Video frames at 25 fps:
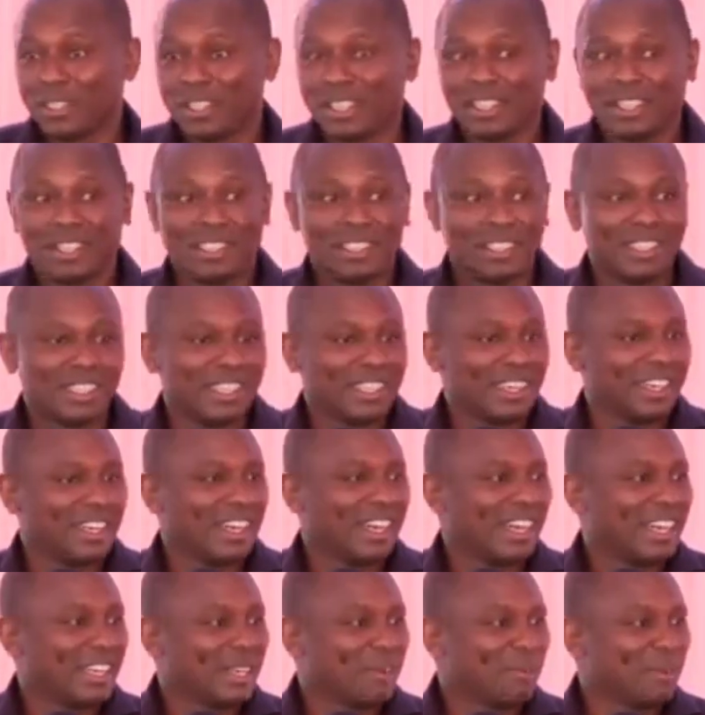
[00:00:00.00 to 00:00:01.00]
And
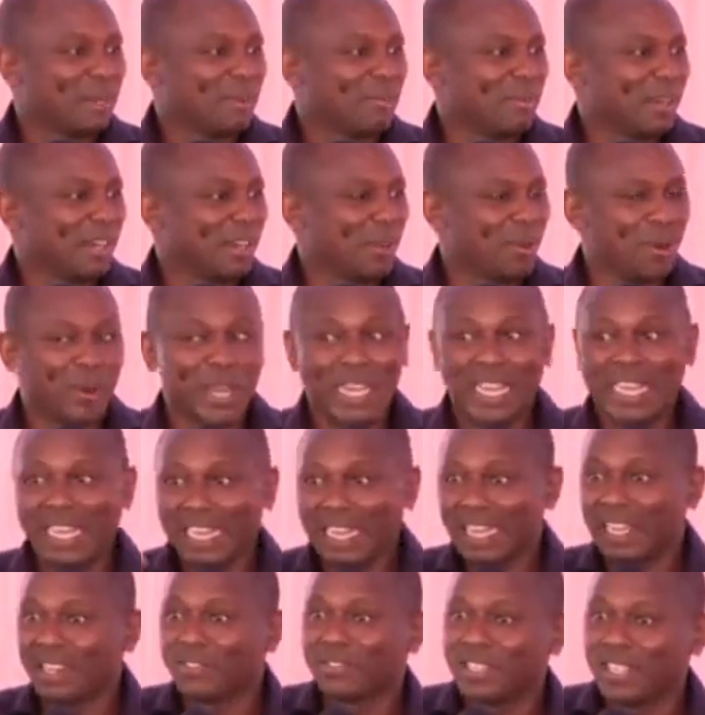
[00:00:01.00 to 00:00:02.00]
I remember when
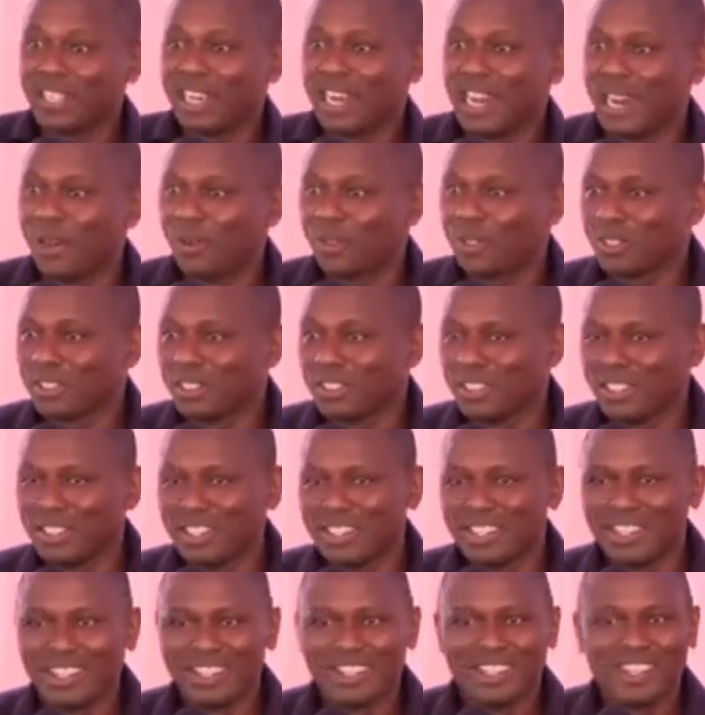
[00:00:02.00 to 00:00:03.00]
he left the House,
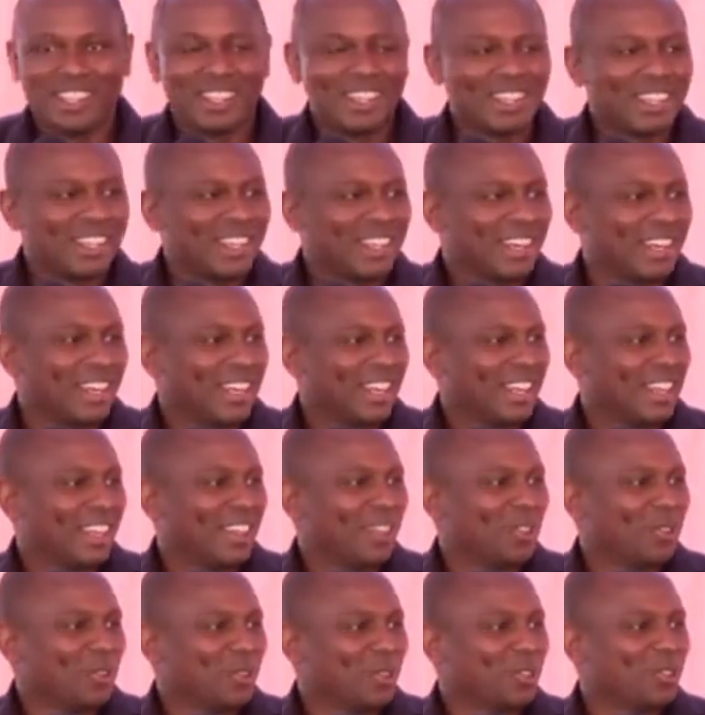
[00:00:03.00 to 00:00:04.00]

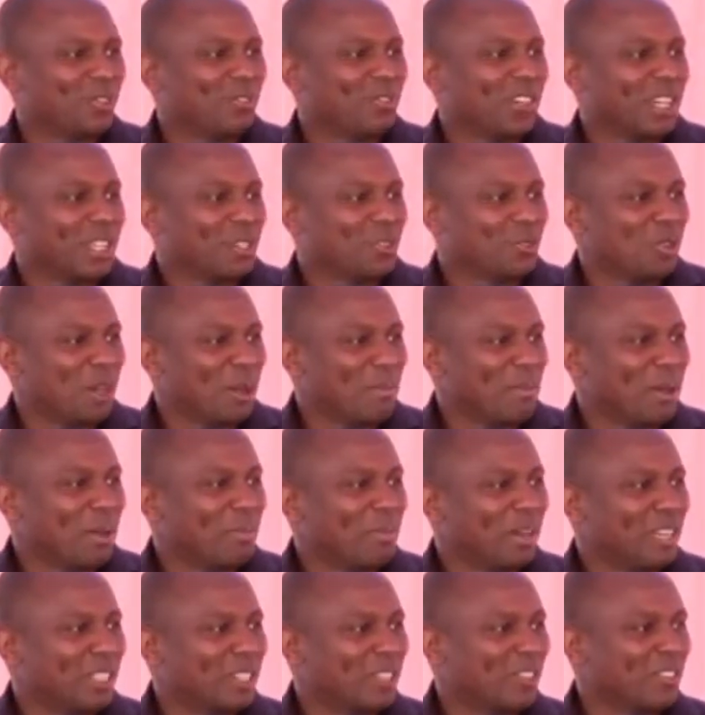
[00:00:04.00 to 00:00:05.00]
those of us who are
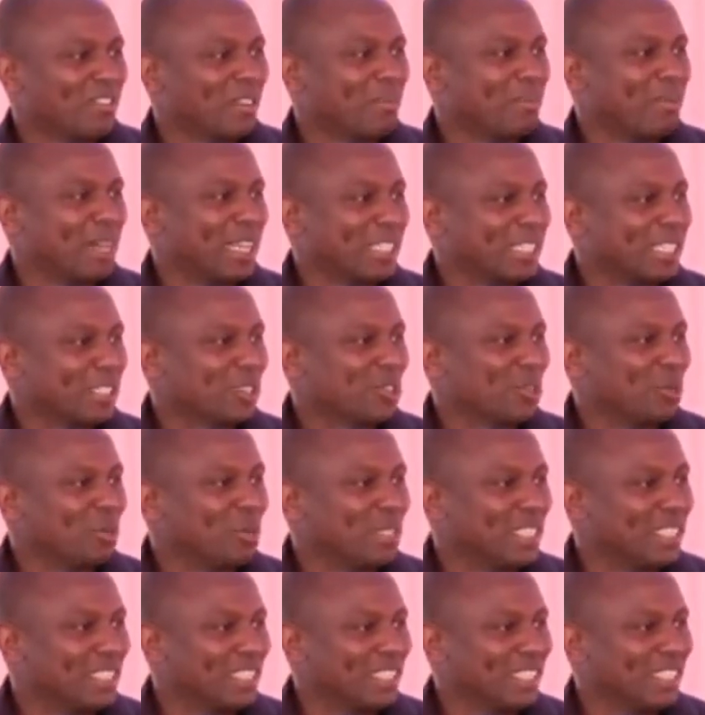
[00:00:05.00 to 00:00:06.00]
members of the Budget
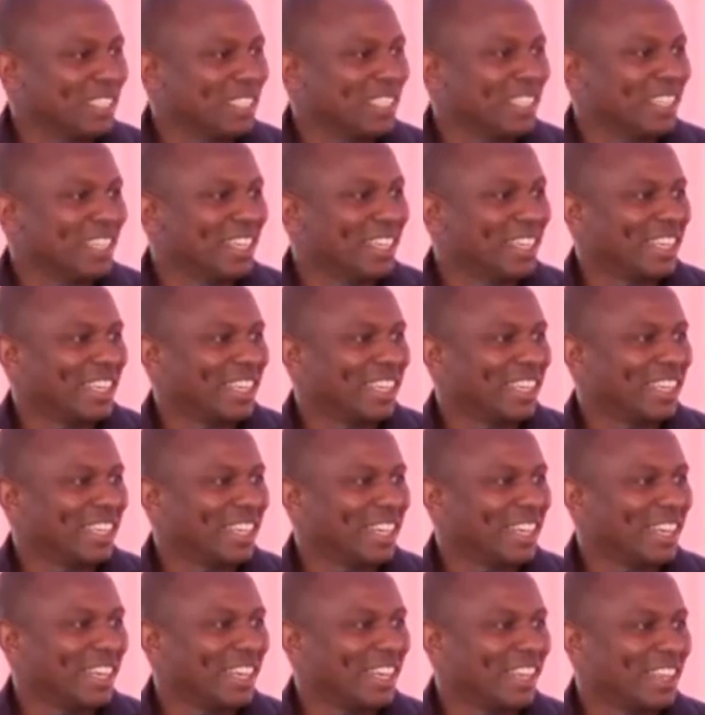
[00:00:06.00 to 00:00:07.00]
Committee and
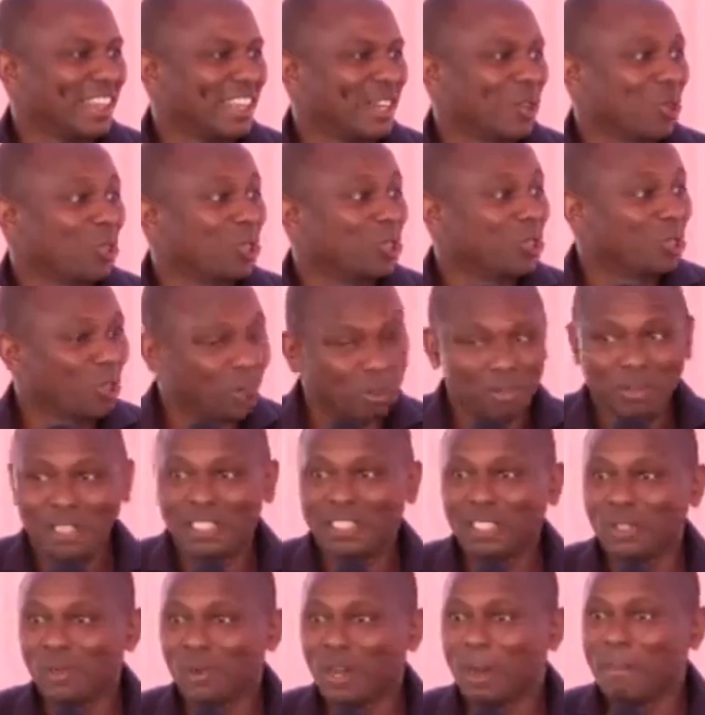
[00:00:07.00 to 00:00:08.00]
the Roads
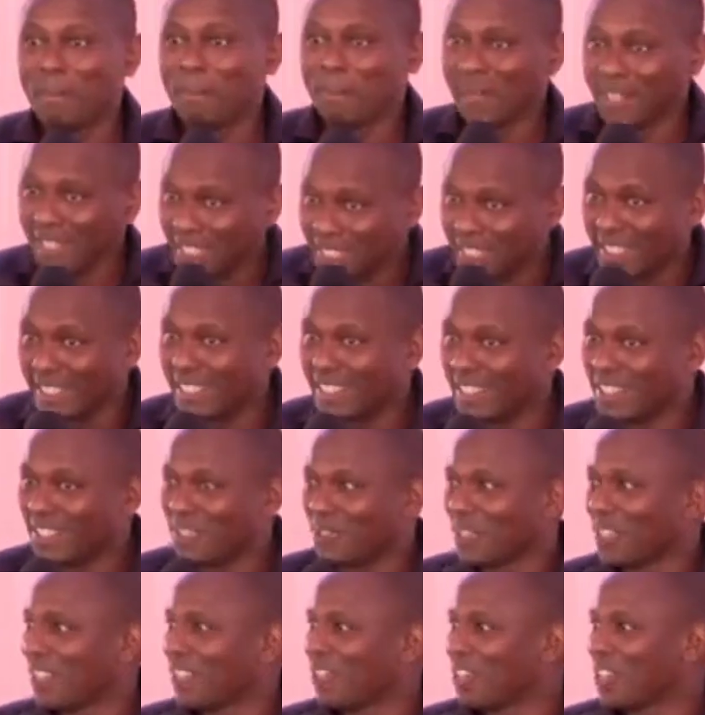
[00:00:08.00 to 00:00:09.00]
Committee were pleading
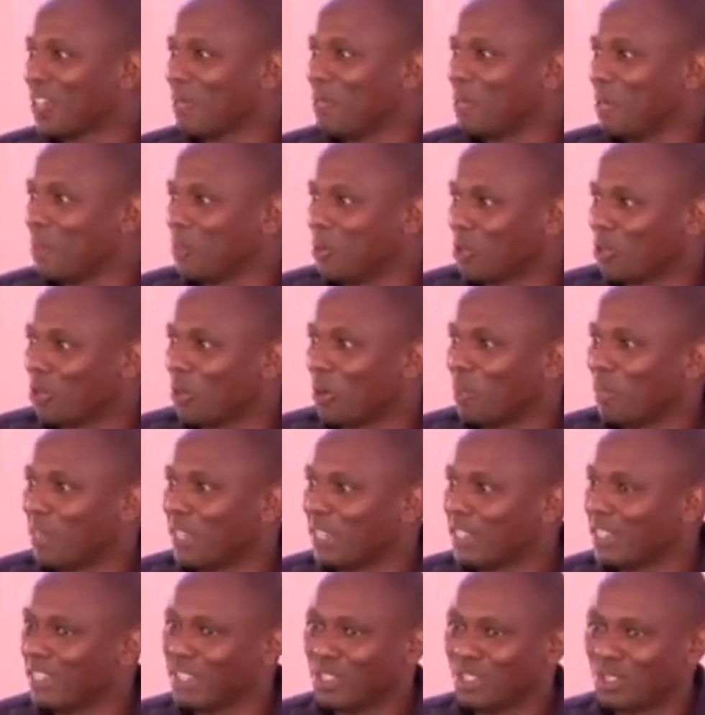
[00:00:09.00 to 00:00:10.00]
with Honorable
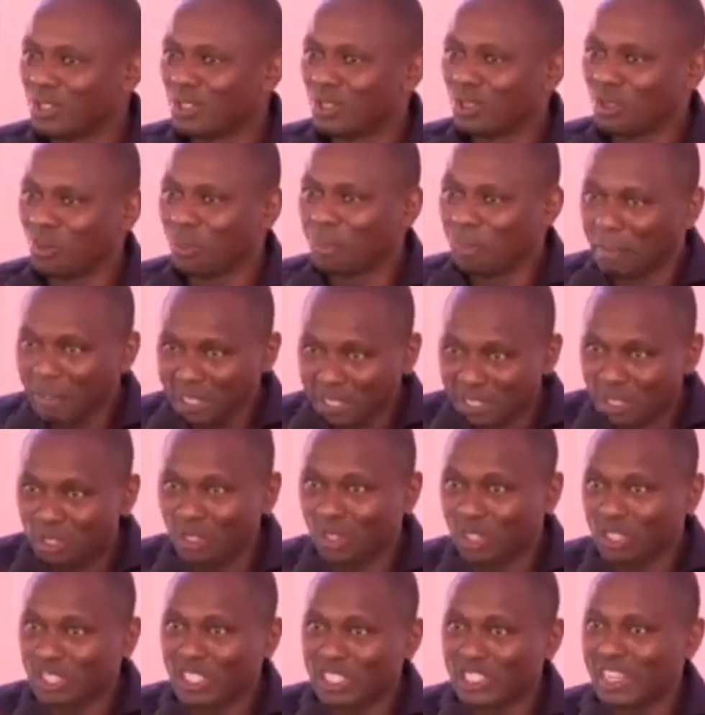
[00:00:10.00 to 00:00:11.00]
Murkomen to please
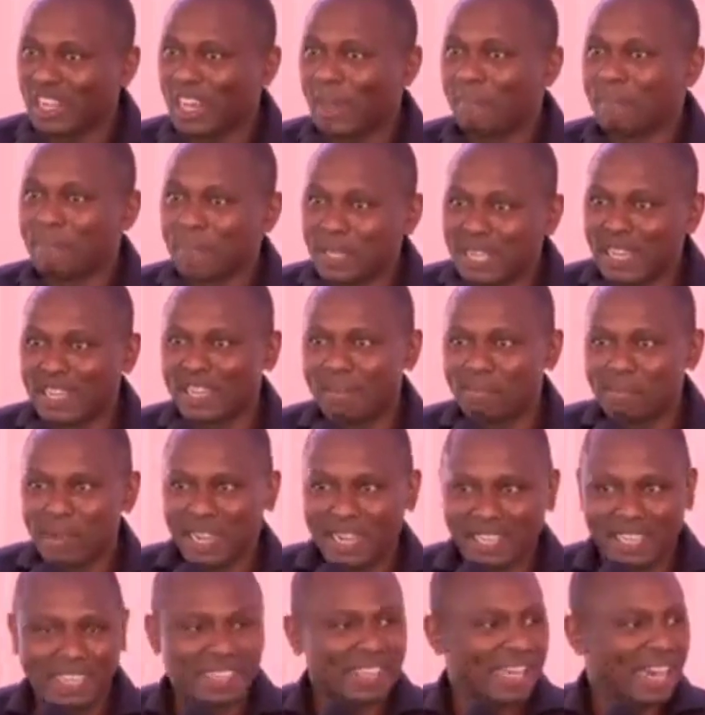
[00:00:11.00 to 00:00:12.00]
not appear
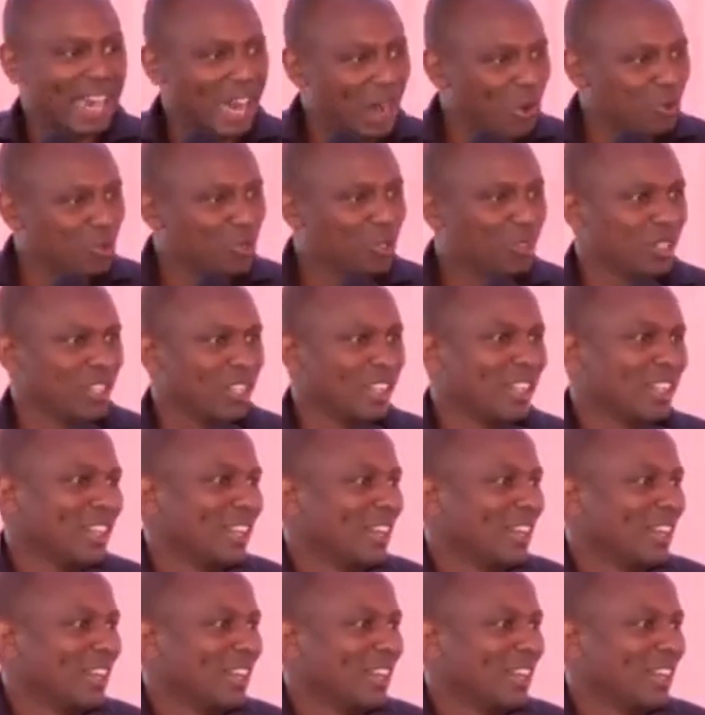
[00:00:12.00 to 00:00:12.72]
back in the House.